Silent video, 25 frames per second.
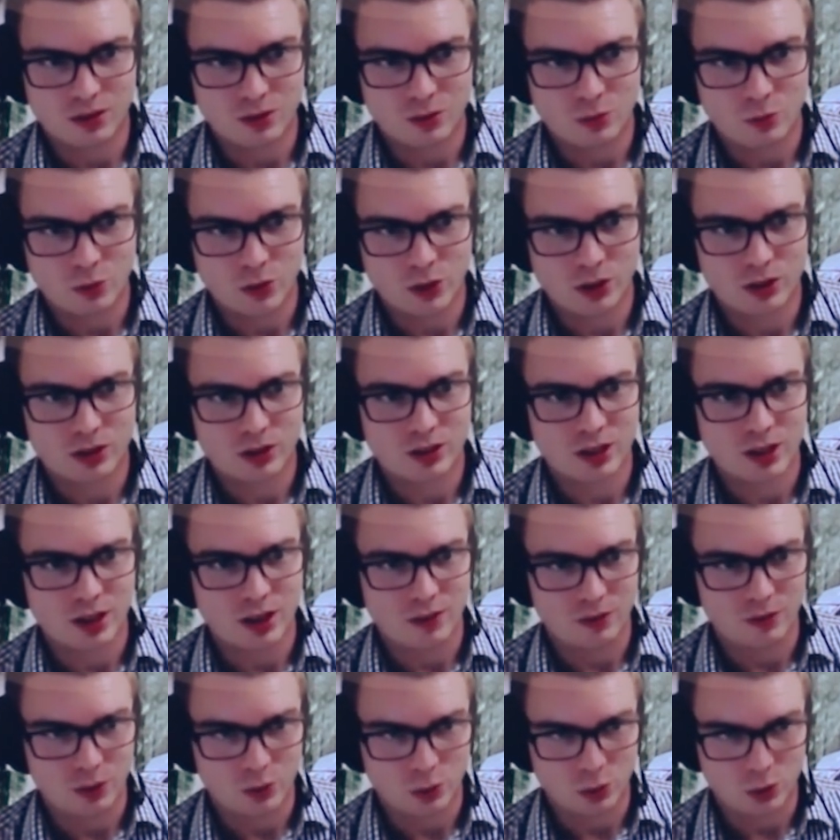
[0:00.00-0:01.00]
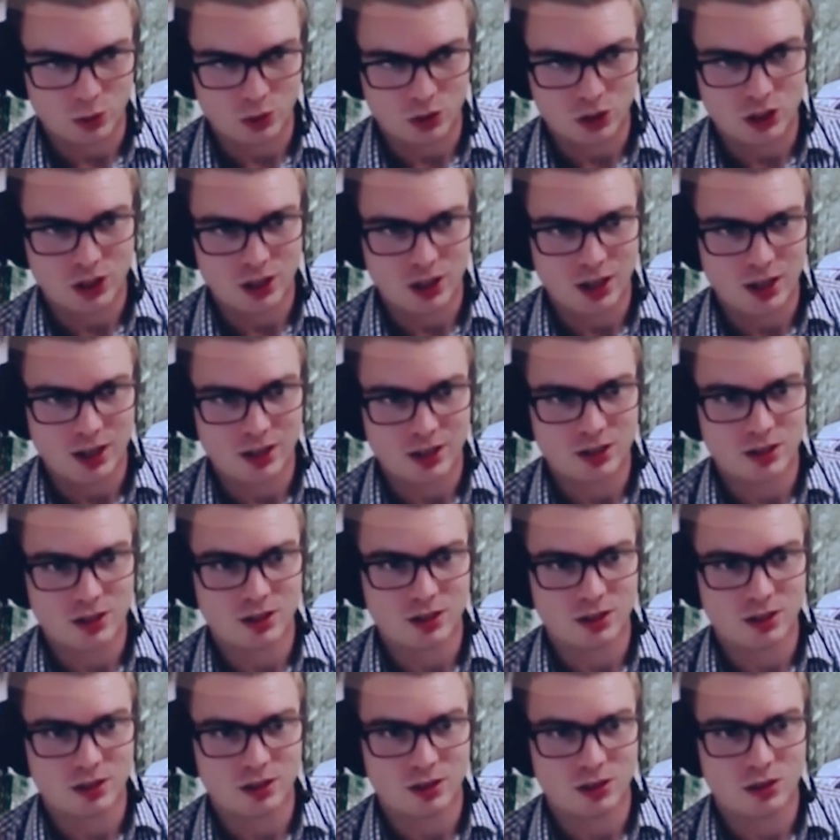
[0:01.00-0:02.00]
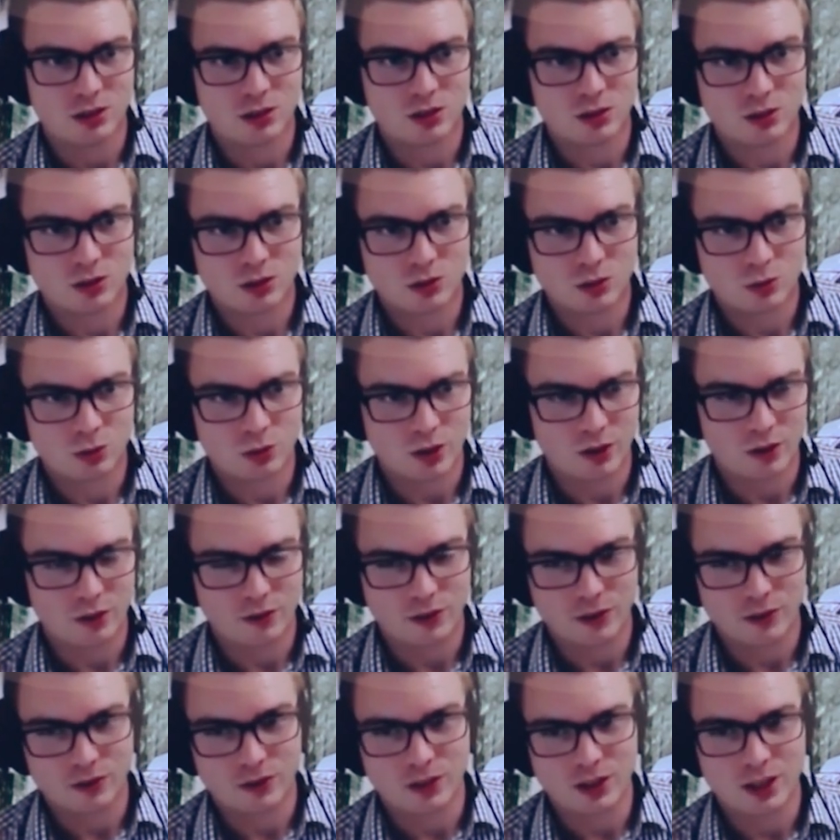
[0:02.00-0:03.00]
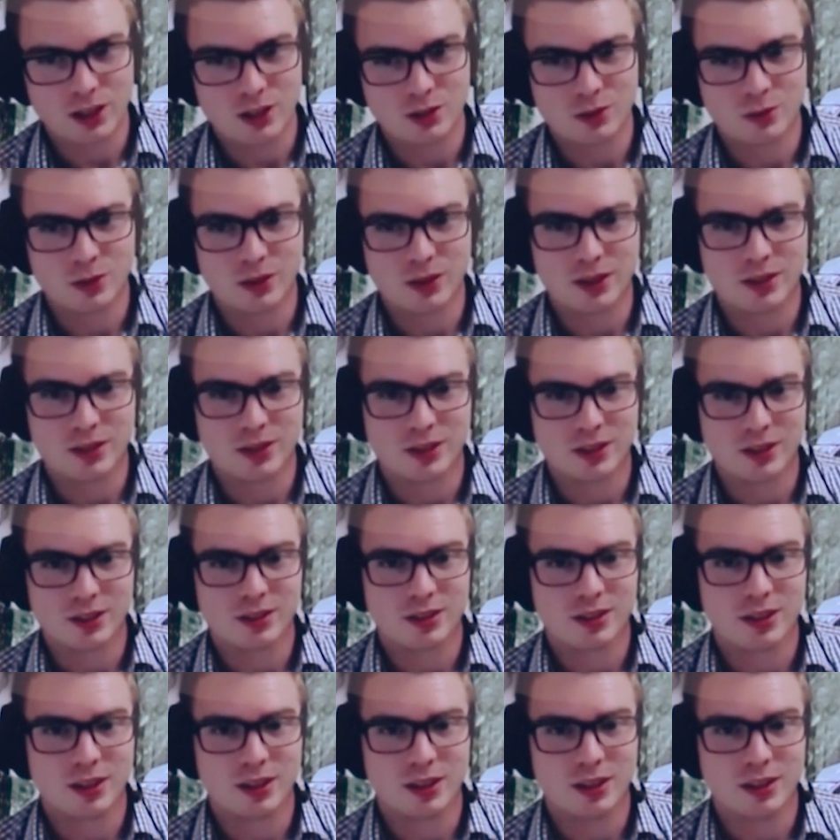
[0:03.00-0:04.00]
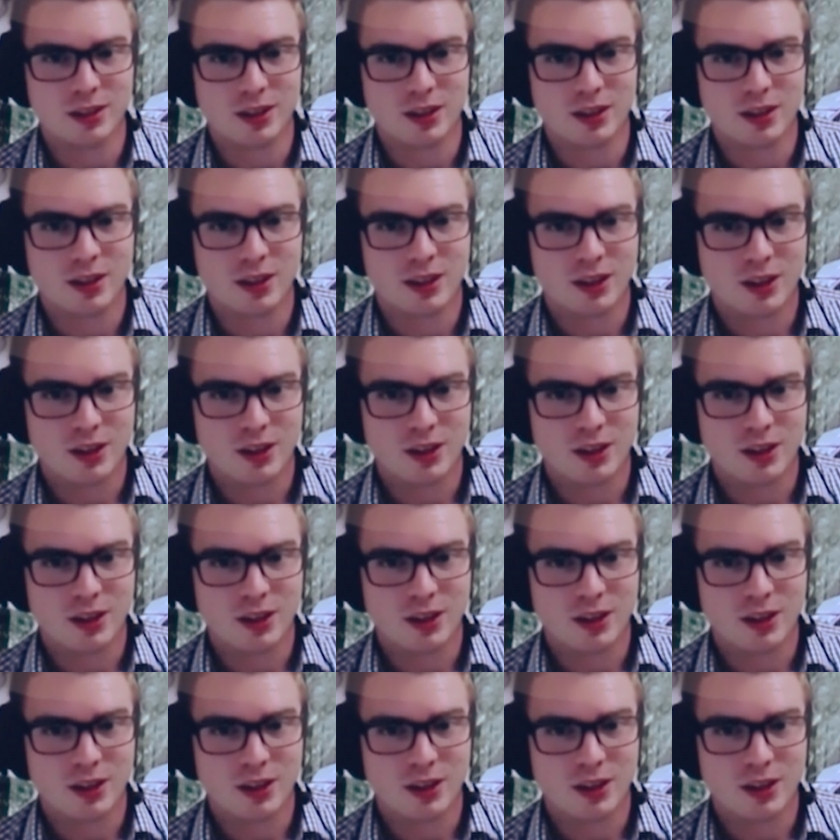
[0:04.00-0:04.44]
WorkSafe laws changed in 2015, 2016 there,